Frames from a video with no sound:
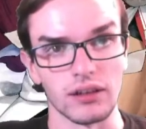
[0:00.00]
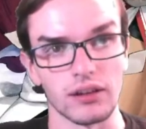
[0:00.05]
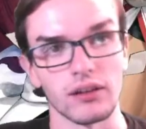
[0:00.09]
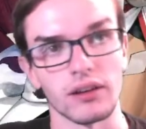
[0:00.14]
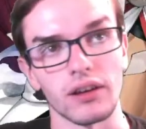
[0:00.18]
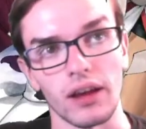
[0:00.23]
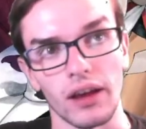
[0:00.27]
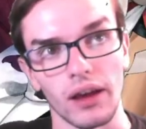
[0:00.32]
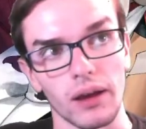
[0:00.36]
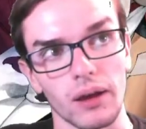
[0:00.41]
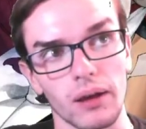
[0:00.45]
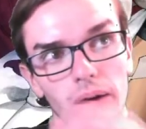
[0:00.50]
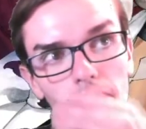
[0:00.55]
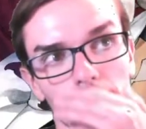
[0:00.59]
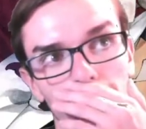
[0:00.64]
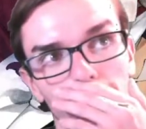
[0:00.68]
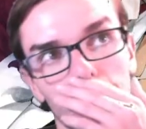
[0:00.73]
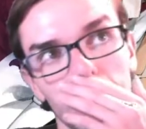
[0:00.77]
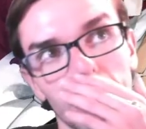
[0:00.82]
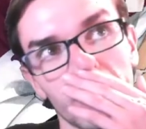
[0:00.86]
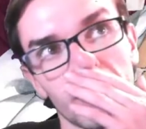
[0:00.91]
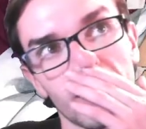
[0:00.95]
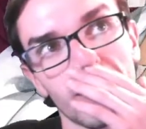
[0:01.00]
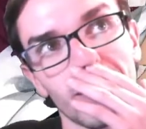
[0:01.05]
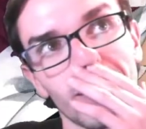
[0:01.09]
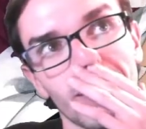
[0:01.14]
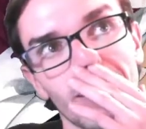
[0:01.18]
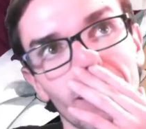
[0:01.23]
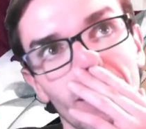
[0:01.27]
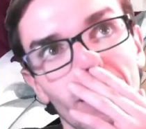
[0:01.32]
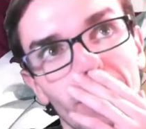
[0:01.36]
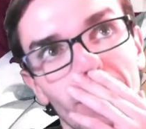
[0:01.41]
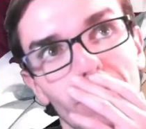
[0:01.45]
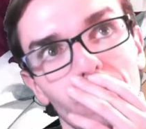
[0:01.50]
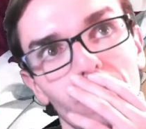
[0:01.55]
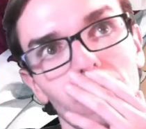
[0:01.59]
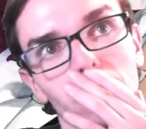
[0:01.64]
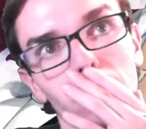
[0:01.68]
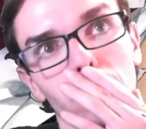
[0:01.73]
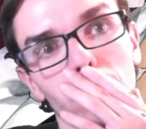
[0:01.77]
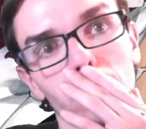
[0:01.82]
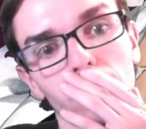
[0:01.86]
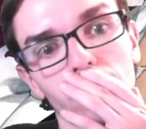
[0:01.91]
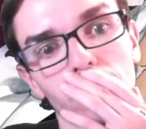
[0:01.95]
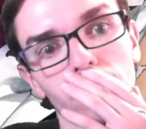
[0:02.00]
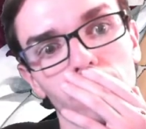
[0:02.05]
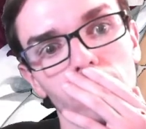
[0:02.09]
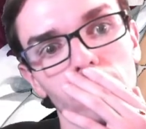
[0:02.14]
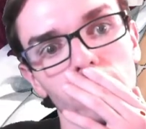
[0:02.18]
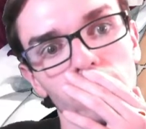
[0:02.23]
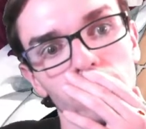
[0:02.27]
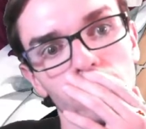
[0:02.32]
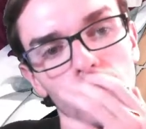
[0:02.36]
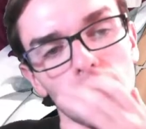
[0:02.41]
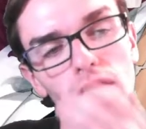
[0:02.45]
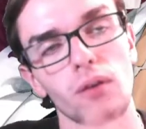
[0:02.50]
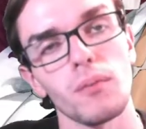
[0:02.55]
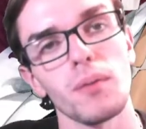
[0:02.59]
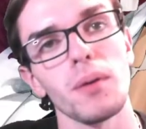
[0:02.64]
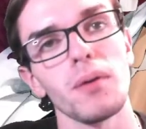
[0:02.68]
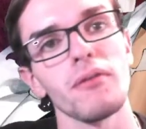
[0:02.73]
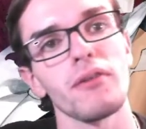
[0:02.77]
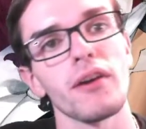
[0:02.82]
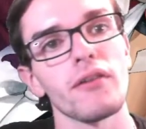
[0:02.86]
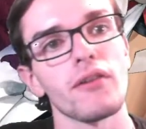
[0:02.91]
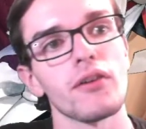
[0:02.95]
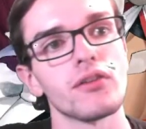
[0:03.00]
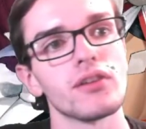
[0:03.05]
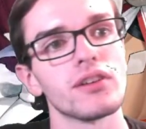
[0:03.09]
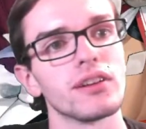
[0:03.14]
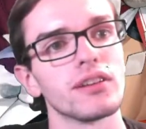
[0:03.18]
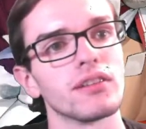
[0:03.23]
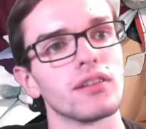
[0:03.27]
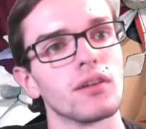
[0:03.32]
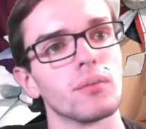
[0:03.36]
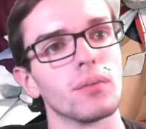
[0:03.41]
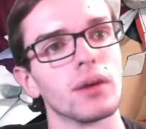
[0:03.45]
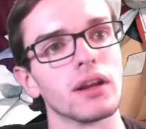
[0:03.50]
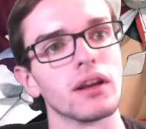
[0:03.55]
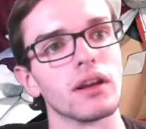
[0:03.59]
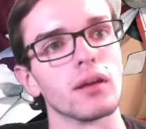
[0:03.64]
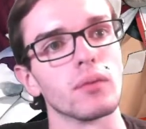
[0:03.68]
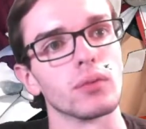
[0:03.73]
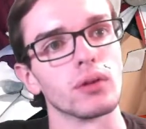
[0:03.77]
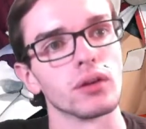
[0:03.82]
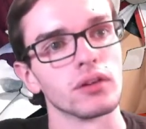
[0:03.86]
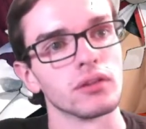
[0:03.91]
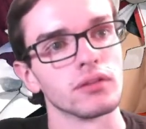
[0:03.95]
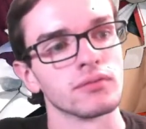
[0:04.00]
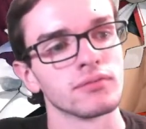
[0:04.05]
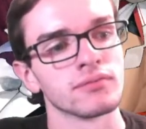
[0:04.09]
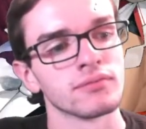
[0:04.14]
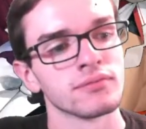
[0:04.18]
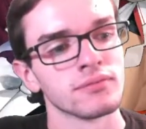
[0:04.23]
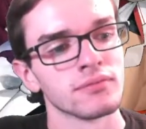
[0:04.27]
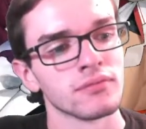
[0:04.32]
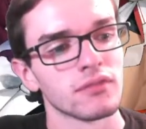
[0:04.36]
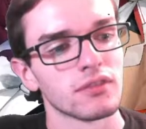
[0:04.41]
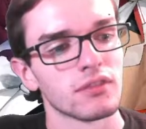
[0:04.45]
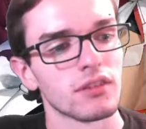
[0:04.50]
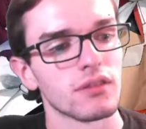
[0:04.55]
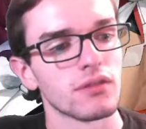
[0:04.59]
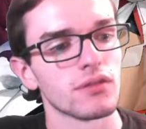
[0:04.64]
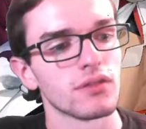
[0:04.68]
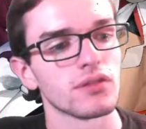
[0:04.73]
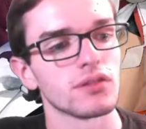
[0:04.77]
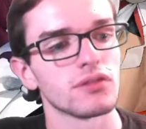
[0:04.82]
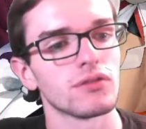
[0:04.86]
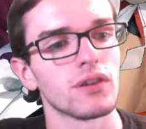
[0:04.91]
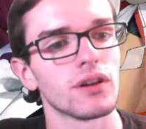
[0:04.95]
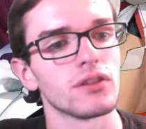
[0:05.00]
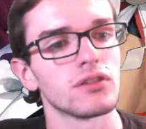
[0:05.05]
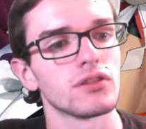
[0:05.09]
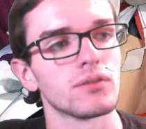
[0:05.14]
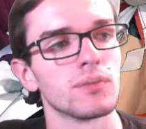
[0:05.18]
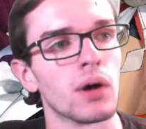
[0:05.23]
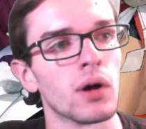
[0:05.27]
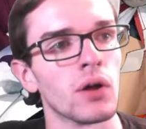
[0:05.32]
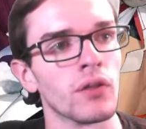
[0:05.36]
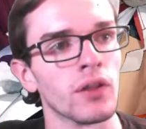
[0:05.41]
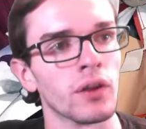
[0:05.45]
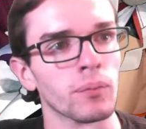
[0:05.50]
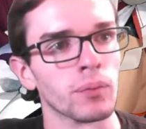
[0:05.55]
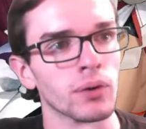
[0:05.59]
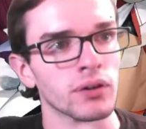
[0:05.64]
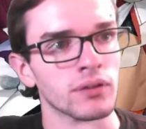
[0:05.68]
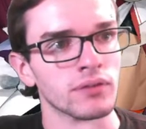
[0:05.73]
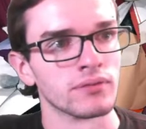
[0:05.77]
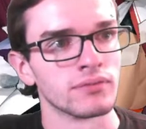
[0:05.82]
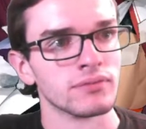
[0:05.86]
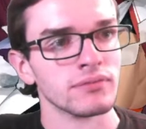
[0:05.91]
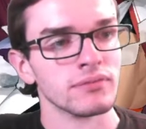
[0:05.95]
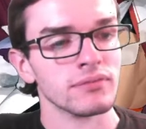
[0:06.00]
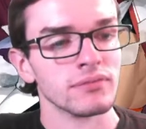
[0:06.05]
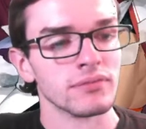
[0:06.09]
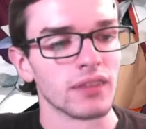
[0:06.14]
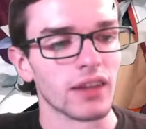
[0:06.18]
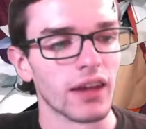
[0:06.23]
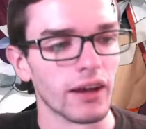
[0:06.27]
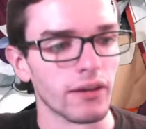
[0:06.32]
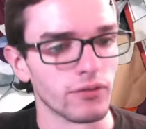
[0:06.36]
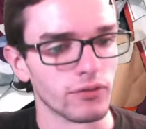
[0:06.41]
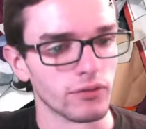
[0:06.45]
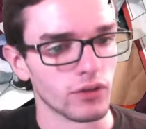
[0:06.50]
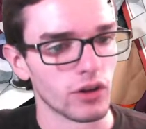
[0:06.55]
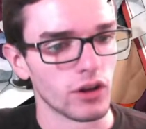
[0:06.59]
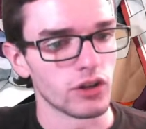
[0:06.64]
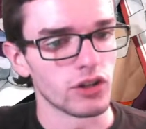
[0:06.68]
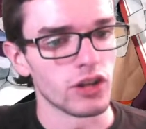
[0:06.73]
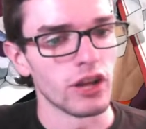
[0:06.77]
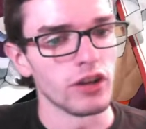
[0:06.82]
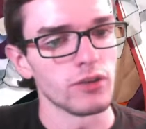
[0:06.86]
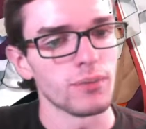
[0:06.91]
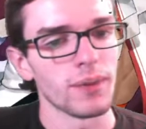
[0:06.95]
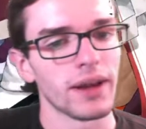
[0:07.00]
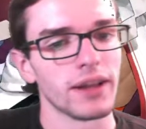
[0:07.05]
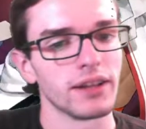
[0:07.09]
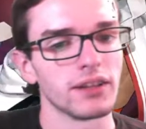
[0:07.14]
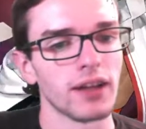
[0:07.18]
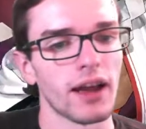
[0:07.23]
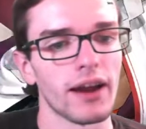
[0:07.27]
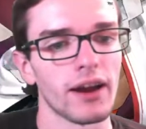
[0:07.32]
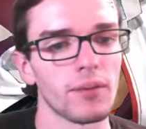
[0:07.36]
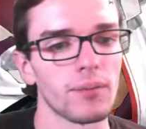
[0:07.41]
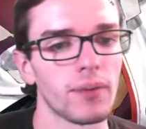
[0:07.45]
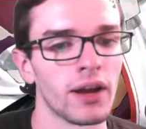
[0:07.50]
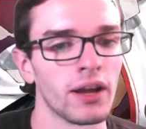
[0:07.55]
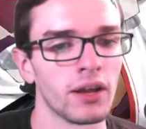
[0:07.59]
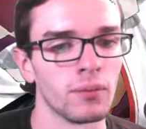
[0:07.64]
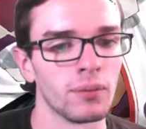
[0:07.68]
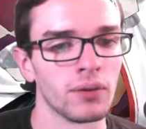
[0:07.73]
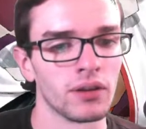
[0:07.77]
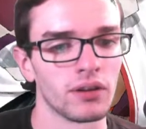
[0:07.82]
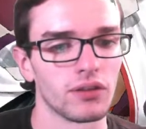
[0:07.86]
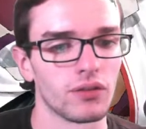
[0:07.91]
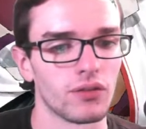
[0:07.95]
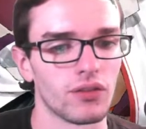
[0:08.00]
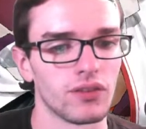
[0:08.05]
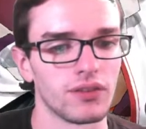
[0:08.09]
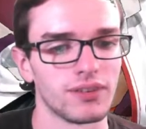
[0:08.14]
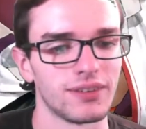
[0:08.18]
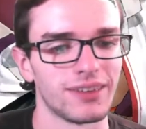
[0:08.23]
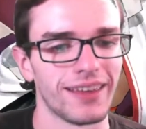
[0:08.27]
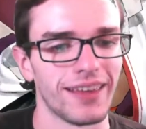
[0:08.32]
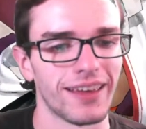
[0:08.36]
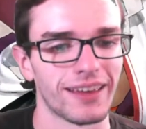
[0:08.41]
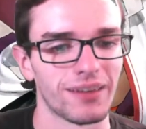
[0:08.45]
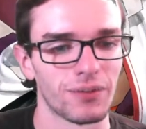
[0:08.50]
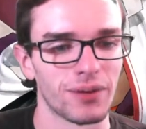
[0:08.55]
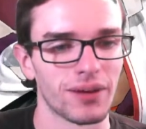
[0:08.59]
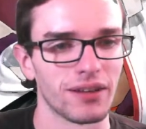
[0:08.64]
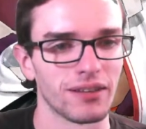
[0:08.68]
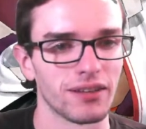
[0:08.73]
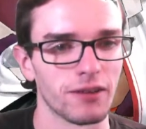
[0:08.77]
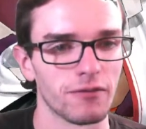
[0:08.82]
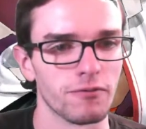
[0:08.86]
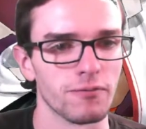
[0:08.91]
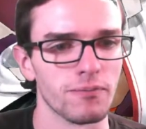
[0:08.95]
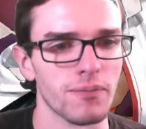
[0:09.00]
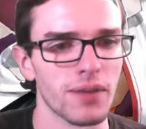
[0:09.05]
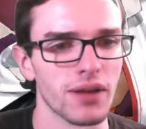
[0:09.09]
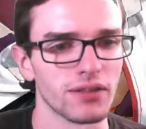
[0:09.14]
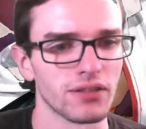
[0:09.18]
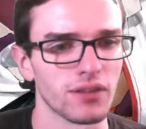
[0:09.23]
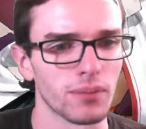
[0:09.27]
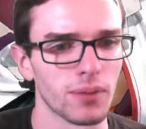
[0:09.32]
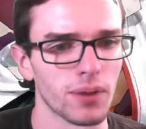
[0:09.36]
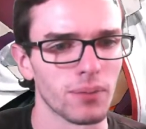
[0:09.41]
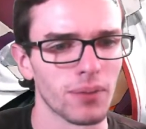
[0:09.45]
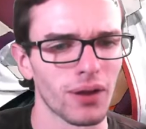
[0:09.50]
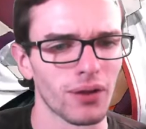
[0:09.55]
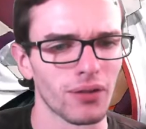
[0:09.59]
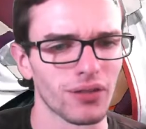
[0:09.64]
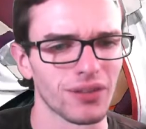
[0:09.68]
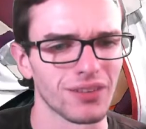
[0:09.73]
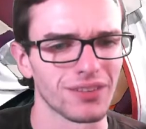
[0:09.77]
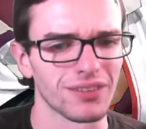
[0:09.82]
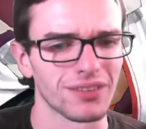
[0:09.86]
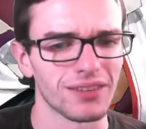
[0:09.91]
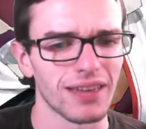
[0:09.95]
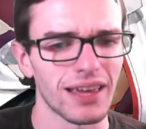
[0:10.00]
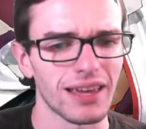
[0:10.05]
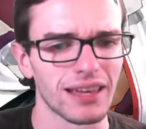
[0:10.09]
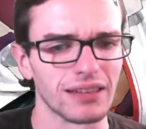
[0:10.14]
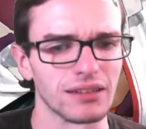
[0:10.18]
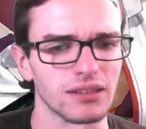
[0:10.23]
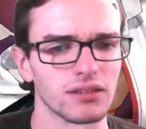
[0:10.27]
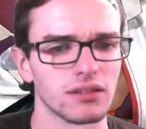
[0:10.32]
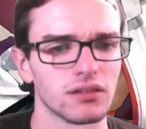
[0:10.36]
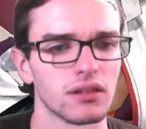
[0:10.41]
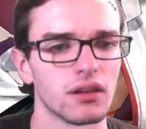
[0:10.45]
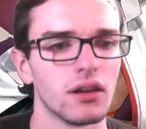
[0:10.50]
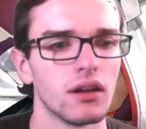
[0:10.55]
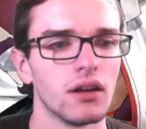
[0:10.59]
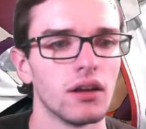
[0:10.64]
Okay, yeah, that makes more sense. You know what? Maybe 500 isn't a big number. 500 is a very small number. I've changed my entire mind because of this, because I've messed up my math in seconds.